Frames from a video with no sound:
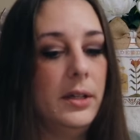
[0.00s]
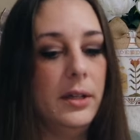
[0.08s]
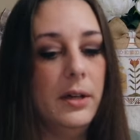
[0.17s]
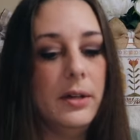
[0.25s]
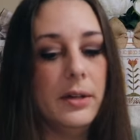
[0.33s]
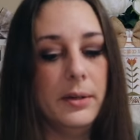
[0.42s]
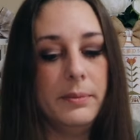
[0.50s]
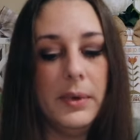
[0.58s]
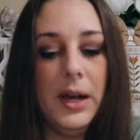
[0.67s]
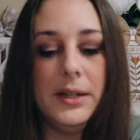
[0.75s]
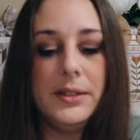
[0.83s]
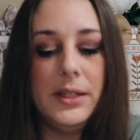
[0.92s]

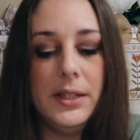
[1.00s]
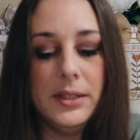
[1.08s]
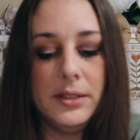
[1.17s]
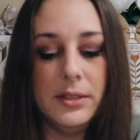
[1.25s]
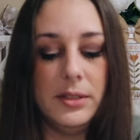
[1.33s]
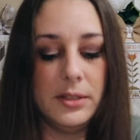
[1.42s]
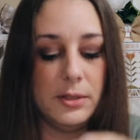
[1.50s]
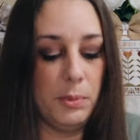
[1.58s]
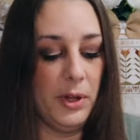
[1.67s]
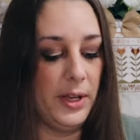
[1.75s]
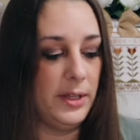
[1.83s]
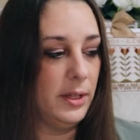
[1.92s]
I did get to
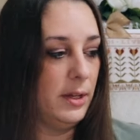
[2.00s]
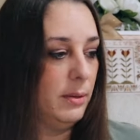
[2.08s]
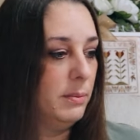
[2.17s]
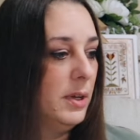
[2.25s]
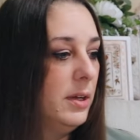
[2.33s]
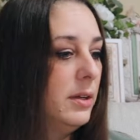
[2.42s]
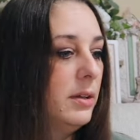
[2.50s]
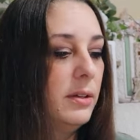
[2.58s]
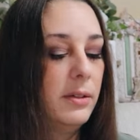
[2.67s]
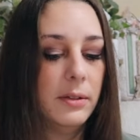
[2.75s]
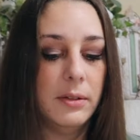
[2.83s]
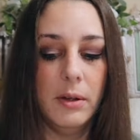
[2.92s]
display them
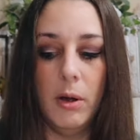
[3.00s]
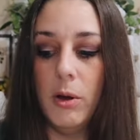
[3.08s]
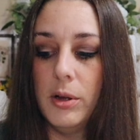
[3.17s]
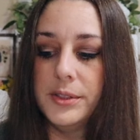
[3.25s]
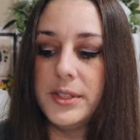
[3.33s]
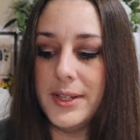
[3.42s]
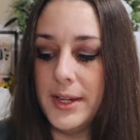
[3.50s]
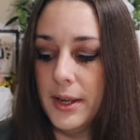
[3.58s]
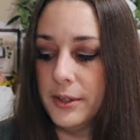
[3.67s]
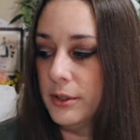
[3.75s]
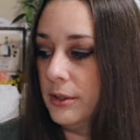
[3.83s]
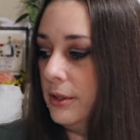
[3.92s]
all
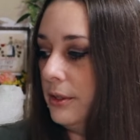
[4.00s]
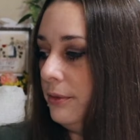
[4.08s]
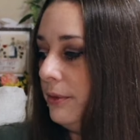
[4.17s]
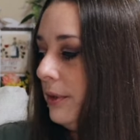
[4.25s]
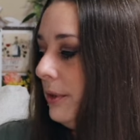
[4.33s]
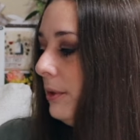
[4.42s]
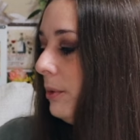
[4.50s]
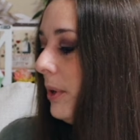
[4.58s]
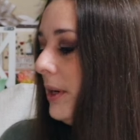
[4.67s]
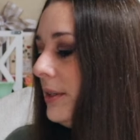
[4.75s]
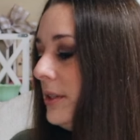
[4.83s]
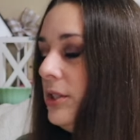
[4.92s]
together for a little
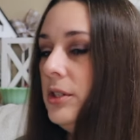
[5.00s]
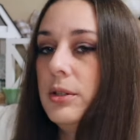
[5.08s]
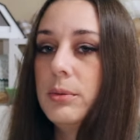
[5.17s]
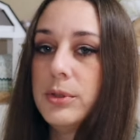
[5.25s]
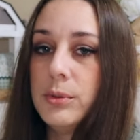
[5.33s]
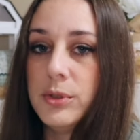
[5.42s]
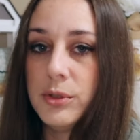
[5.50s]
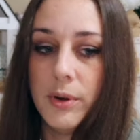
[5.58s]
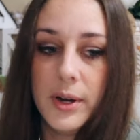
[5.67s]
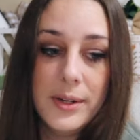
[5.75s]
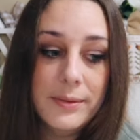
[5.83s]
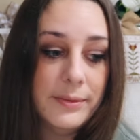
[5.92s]
while this year, which was
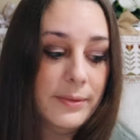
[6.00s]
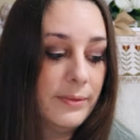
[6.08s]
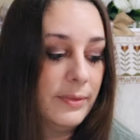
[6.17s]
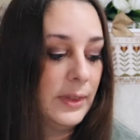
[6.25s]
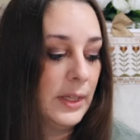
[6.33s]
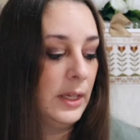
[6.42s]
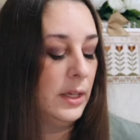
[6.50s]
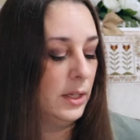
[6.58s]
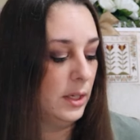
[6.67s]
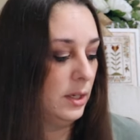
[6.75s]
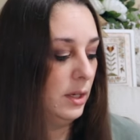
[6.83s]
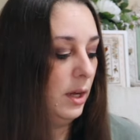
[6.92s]
great.
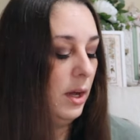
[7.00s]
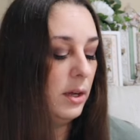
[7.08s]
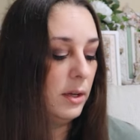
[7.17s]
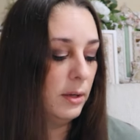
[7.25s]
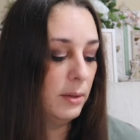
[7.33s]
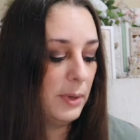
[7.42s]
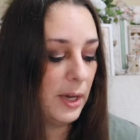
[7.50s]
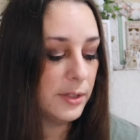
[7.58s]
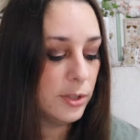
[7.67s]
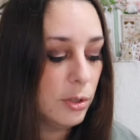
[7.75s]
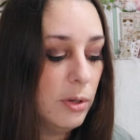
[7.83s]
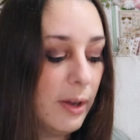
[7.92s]
I do